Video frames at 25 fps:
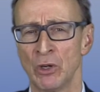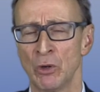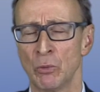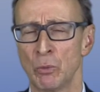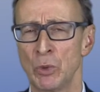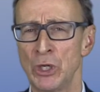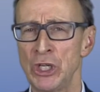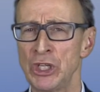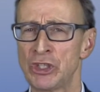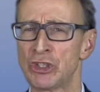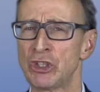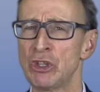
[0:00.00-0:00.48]

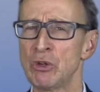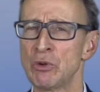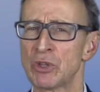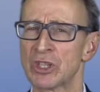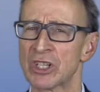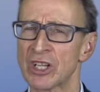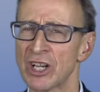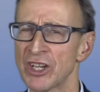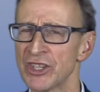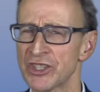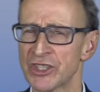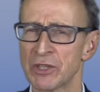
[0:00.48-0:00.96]
We need to use
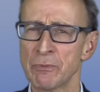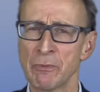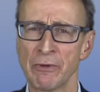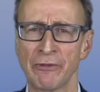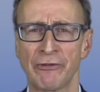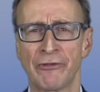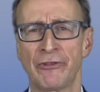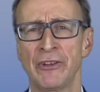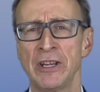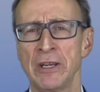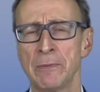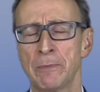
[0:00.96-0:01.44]
customer
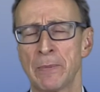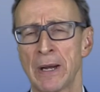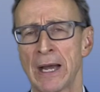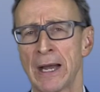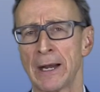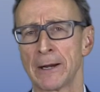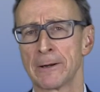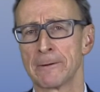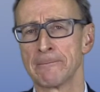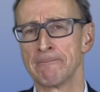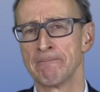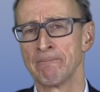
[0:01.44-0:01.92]

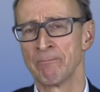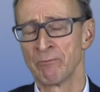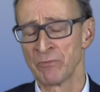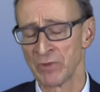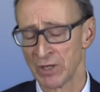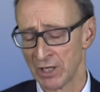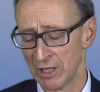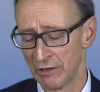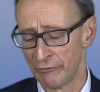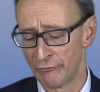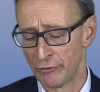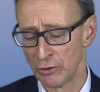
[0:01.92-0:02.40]
feedback.
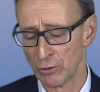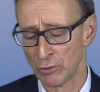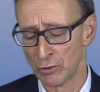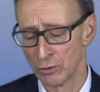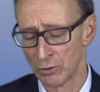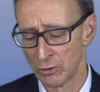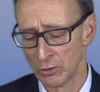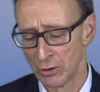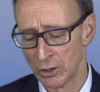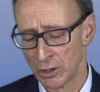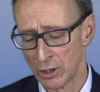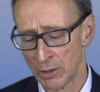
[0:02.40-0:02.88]
If
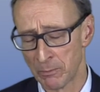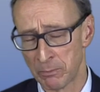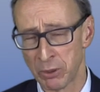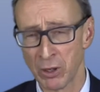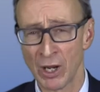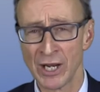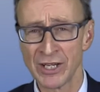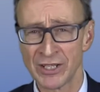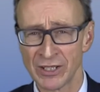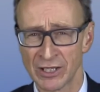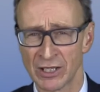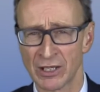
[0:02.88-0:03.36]
you're
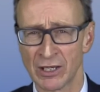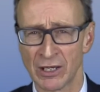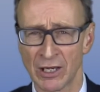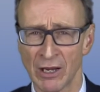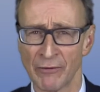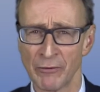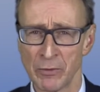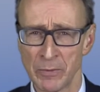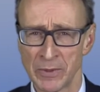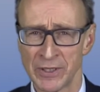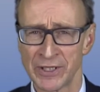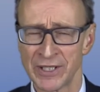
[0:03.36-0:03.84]
applying to
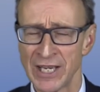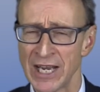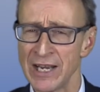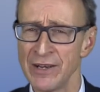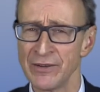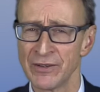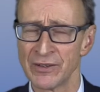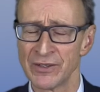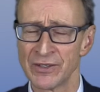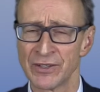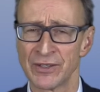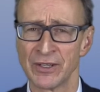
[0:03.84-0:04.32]
government
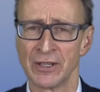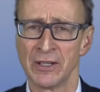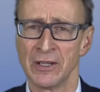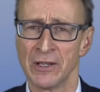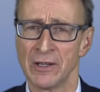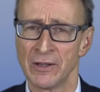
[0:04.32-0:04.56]
tenders,